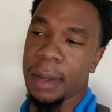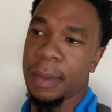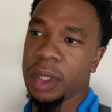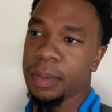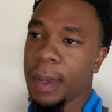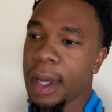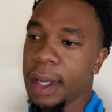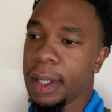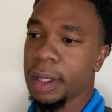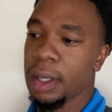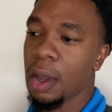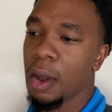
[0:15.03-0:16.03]
Best
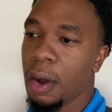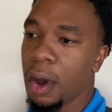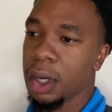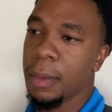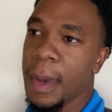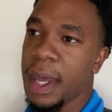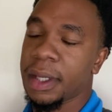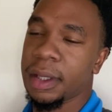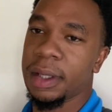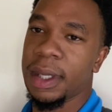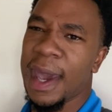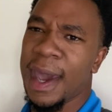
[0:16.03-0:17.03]
Buy
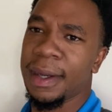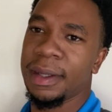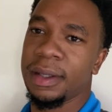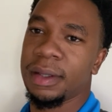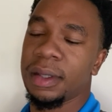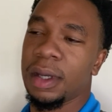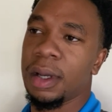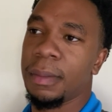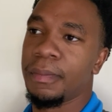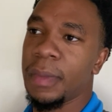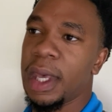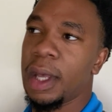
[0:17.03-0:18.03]
automatically had it
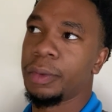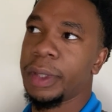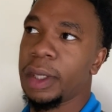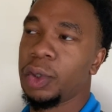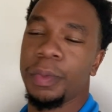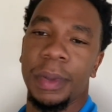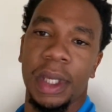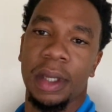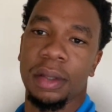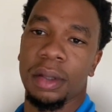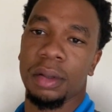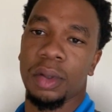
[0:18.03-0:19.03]
held at
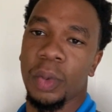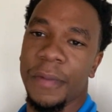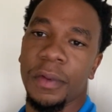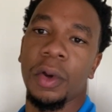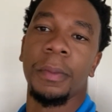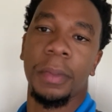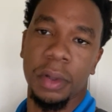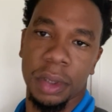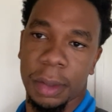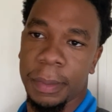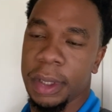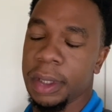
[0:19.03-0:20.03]
UPS. So we have to go in person
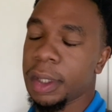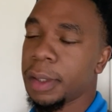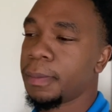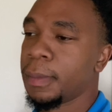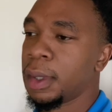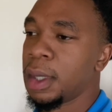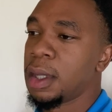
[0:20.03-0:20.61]
to pick it up.